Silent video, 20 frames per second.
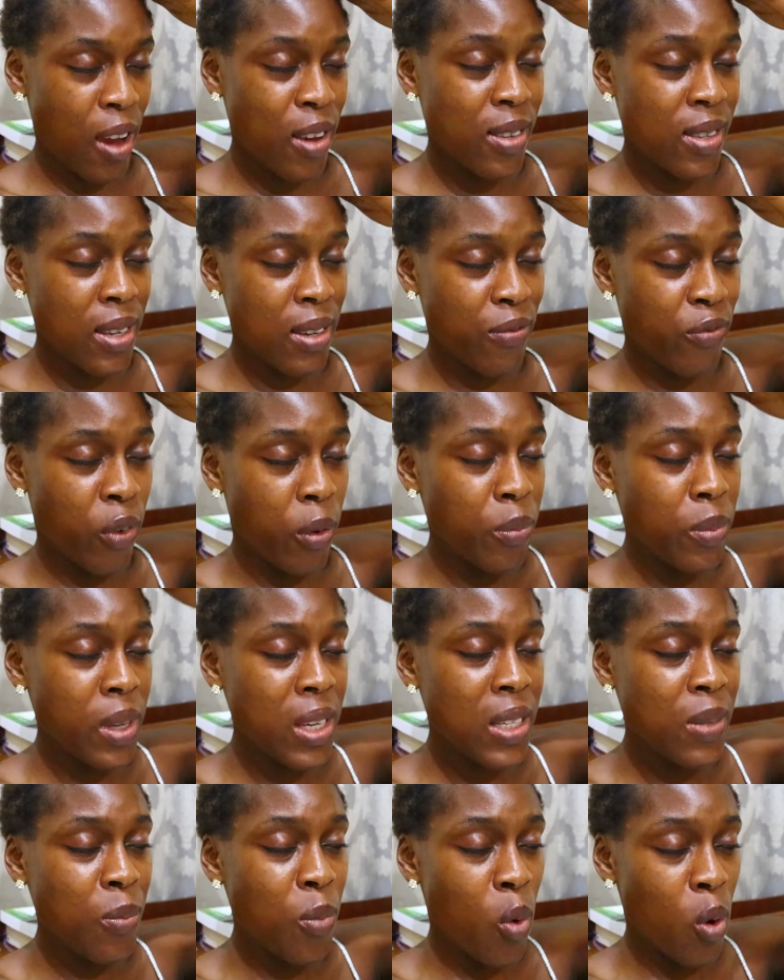See, from
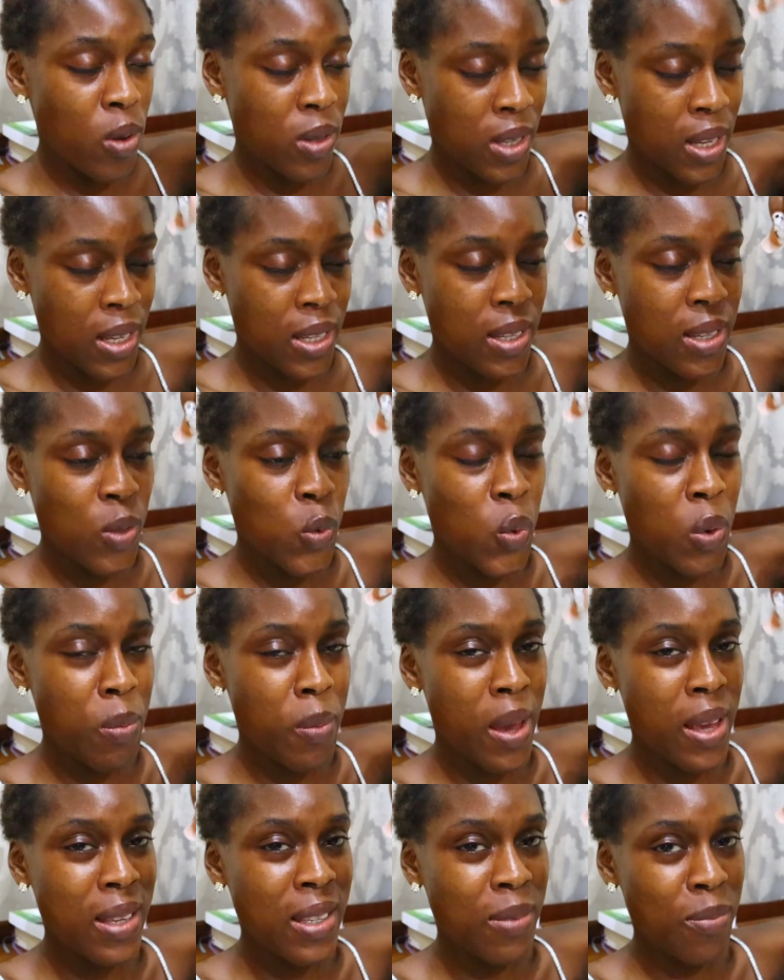this month, that is
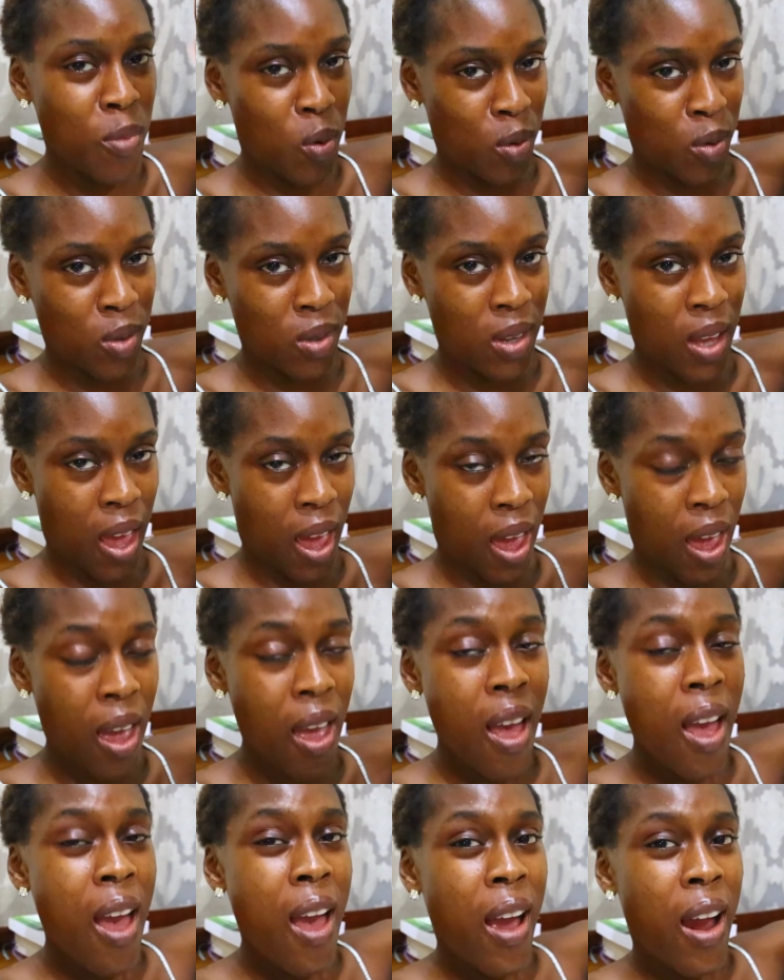Women's Month, eh?
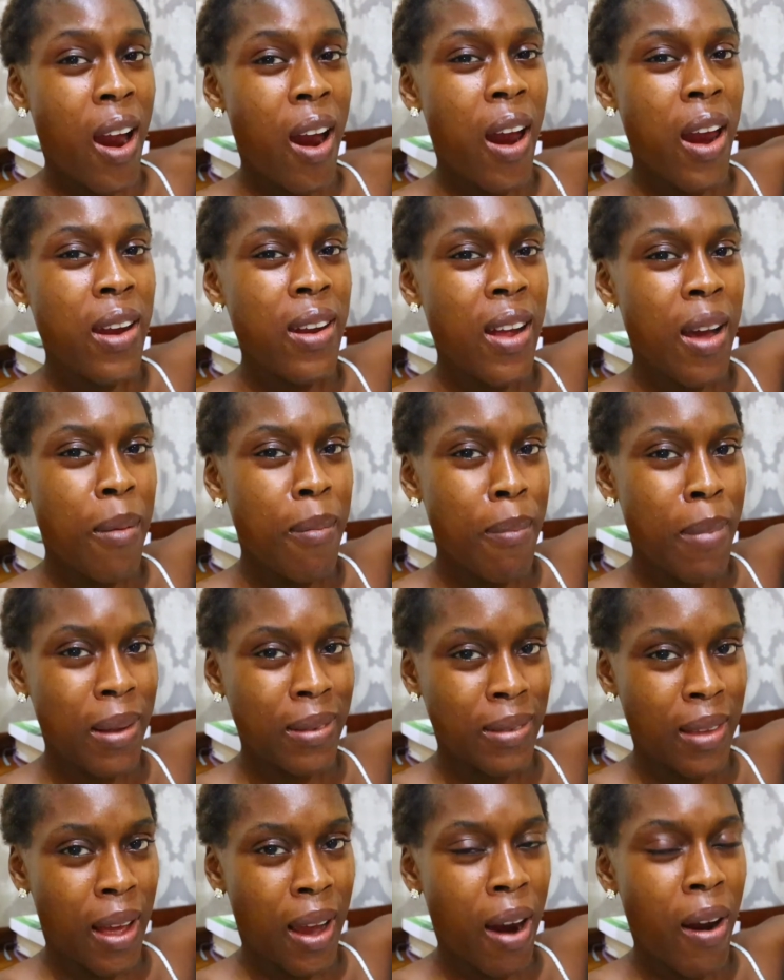Carry that
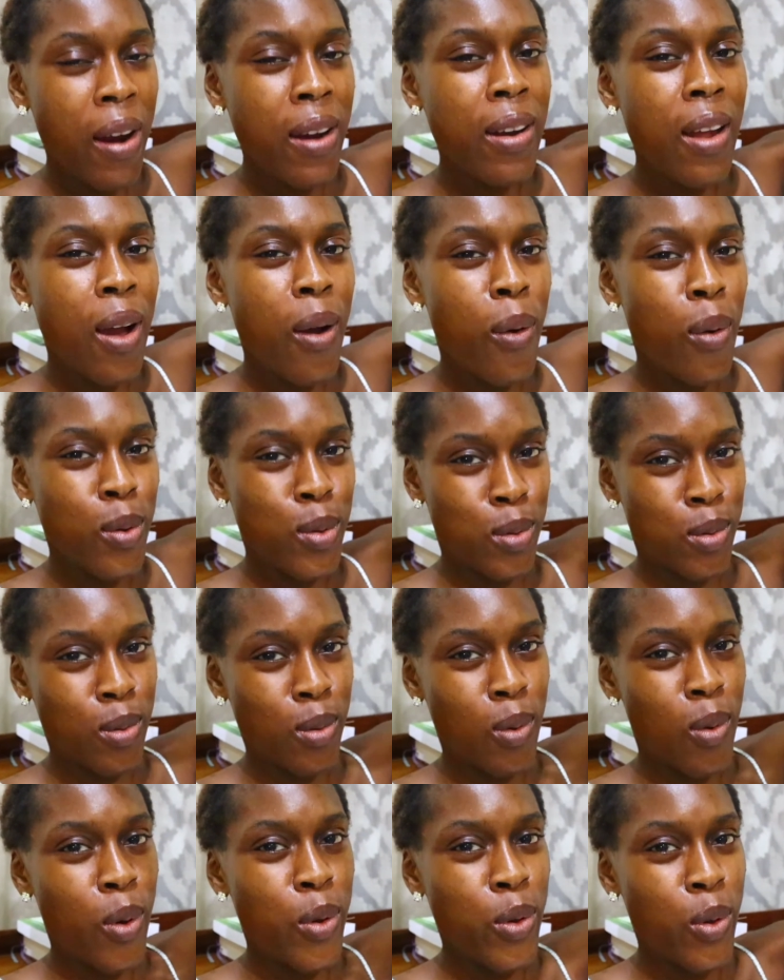matter, carry that
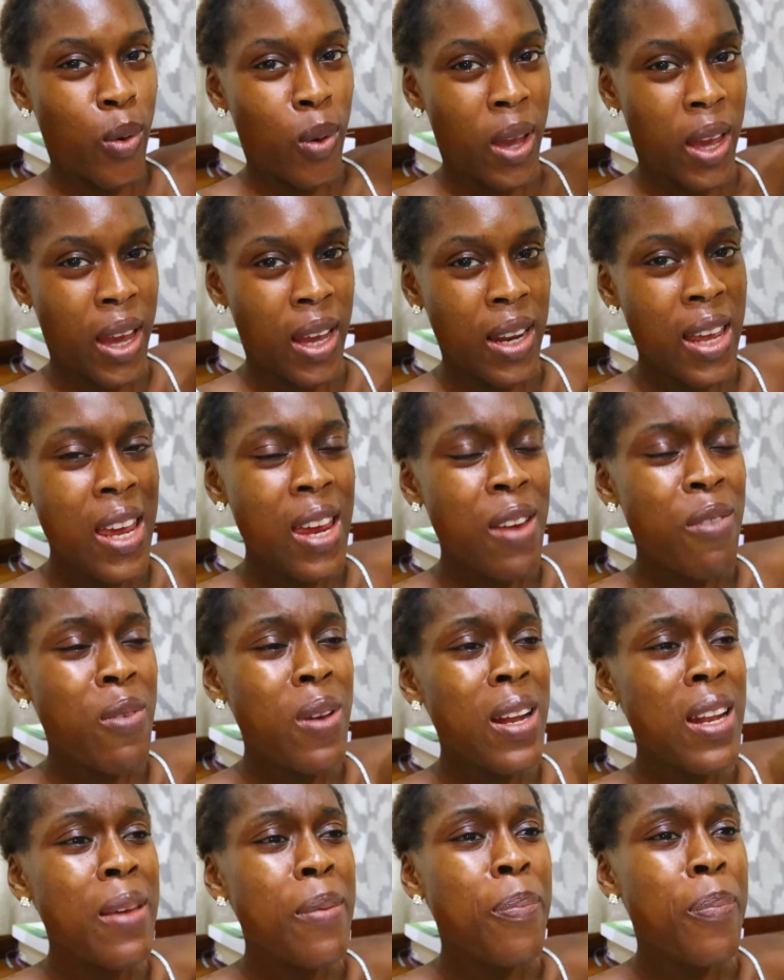hustle on your head. It
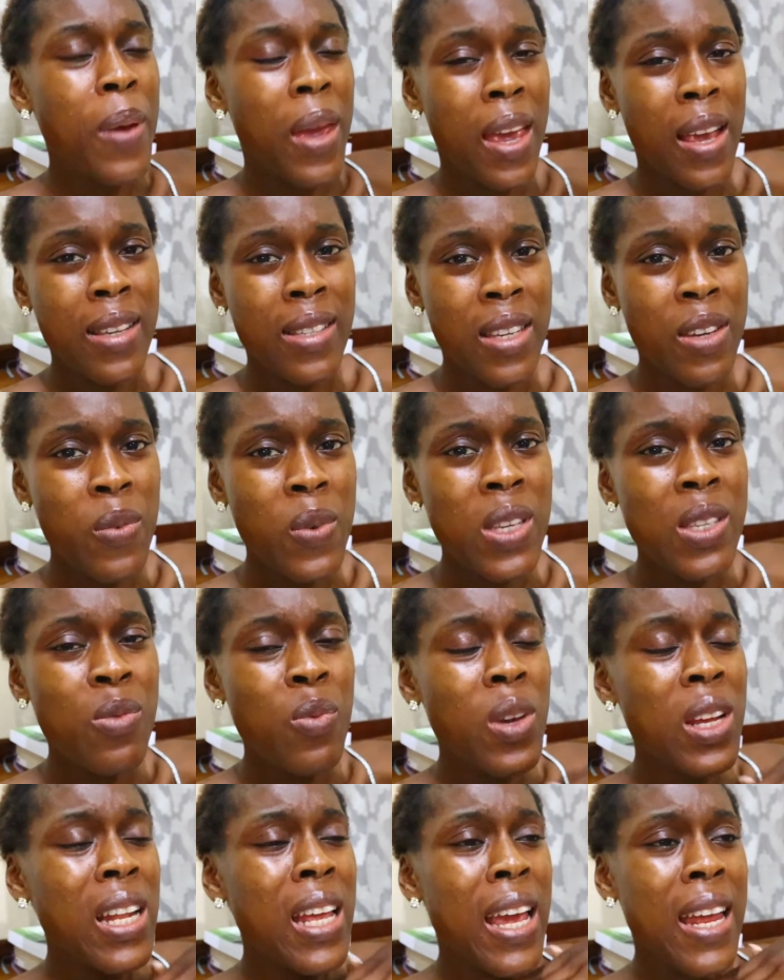really pays. It
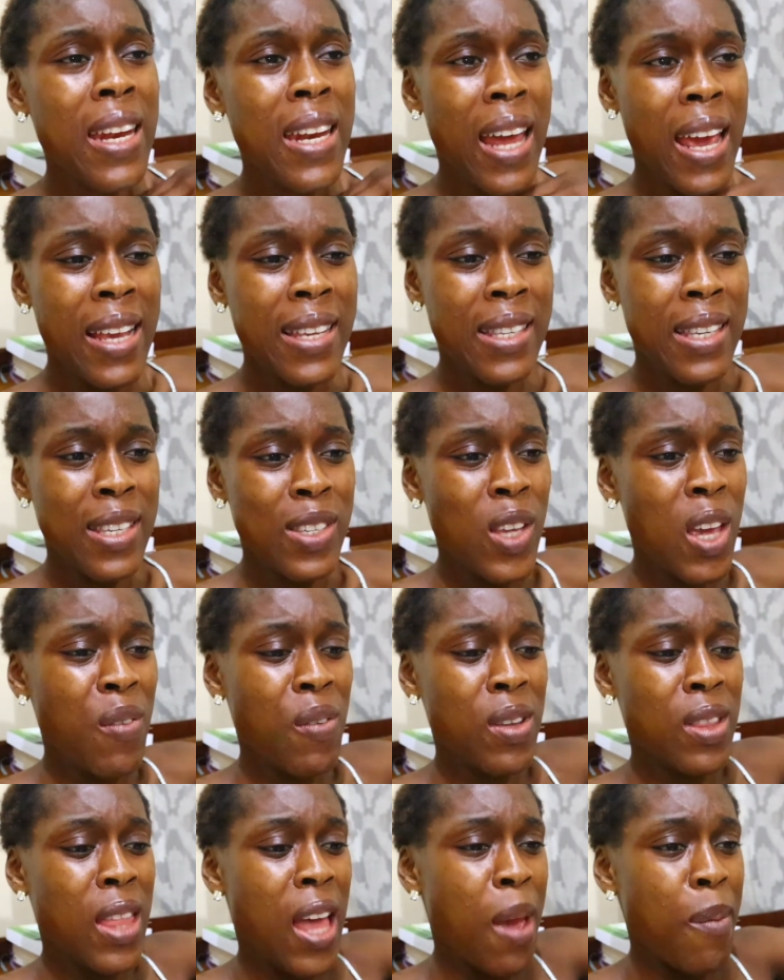is really a nice thing. So
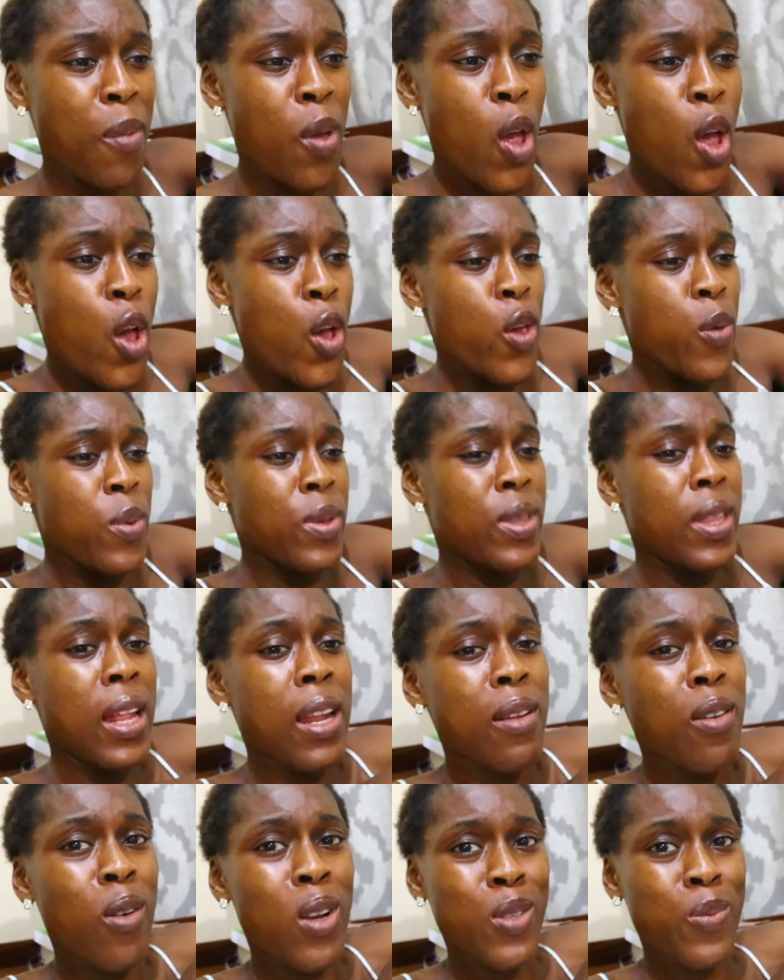every time you're
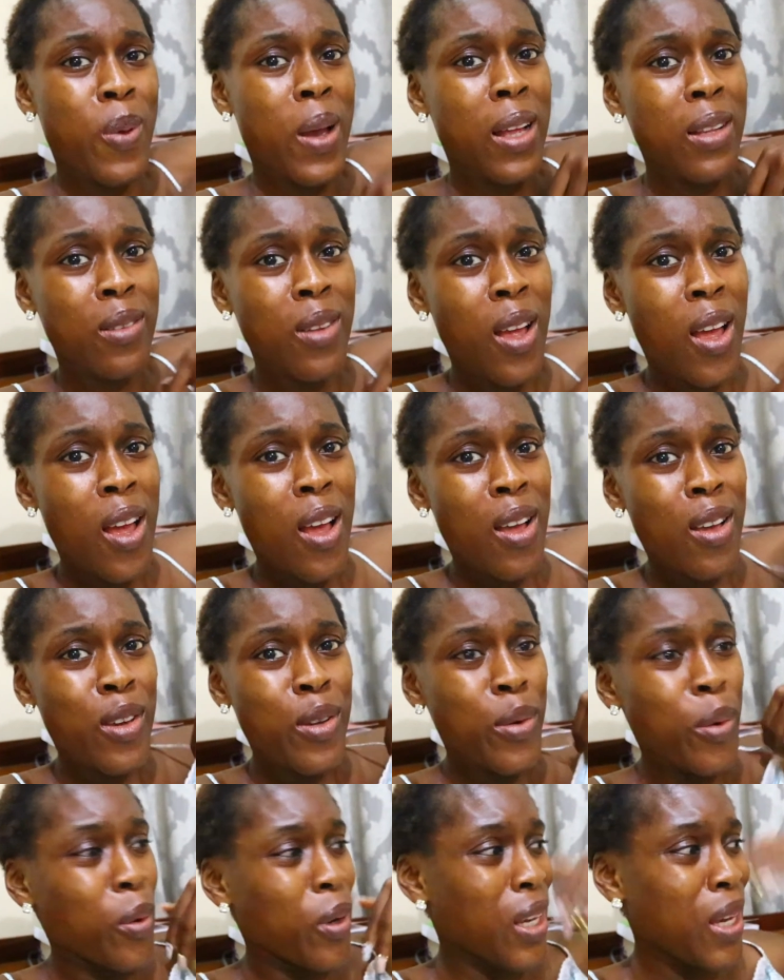telling husband,
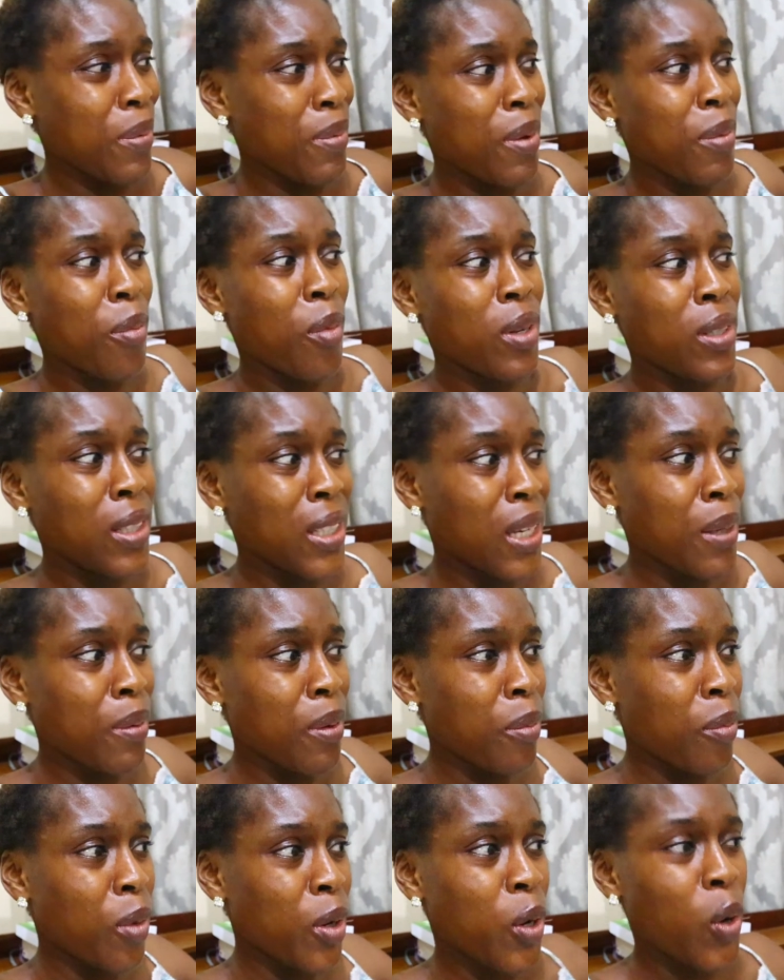you know, give me
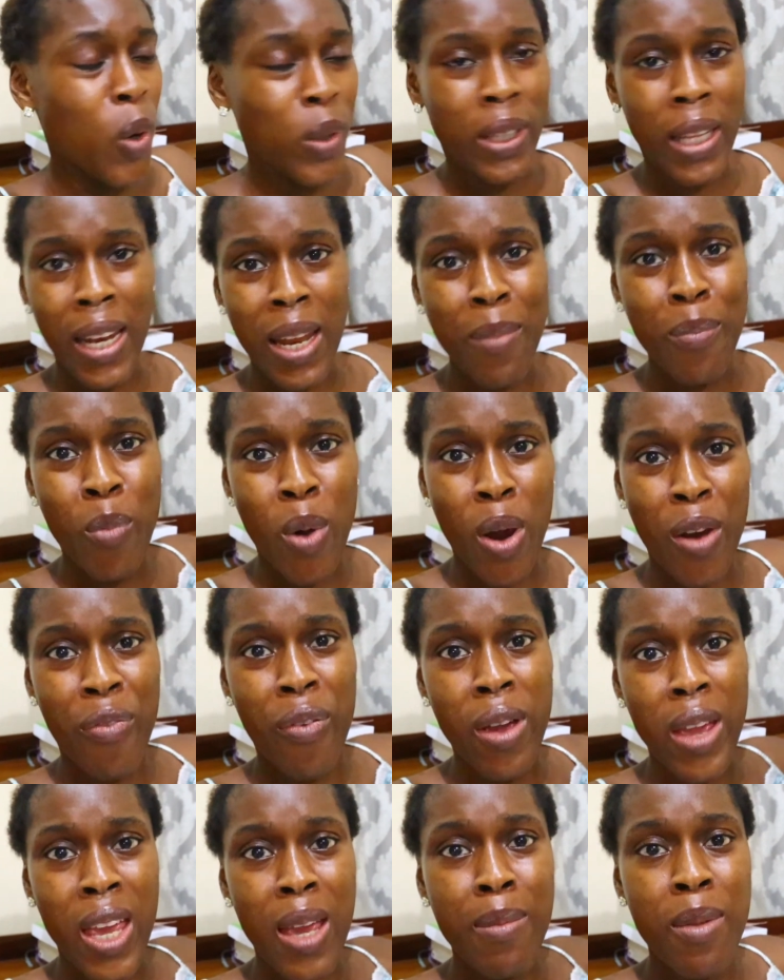money, or telling
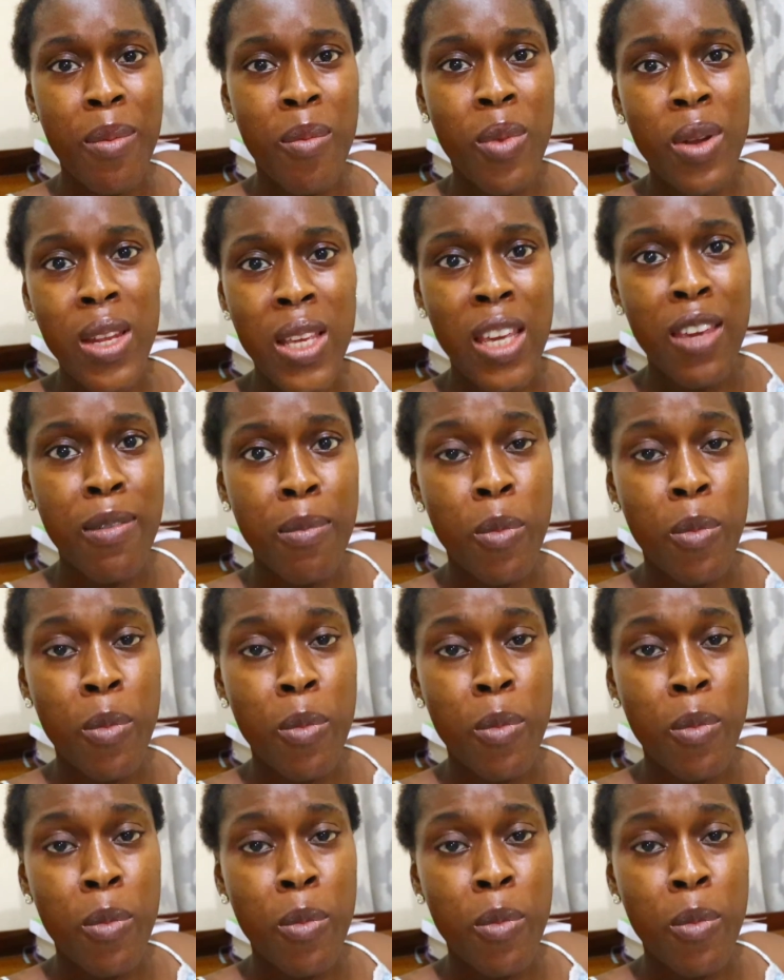boyfriend, give me money.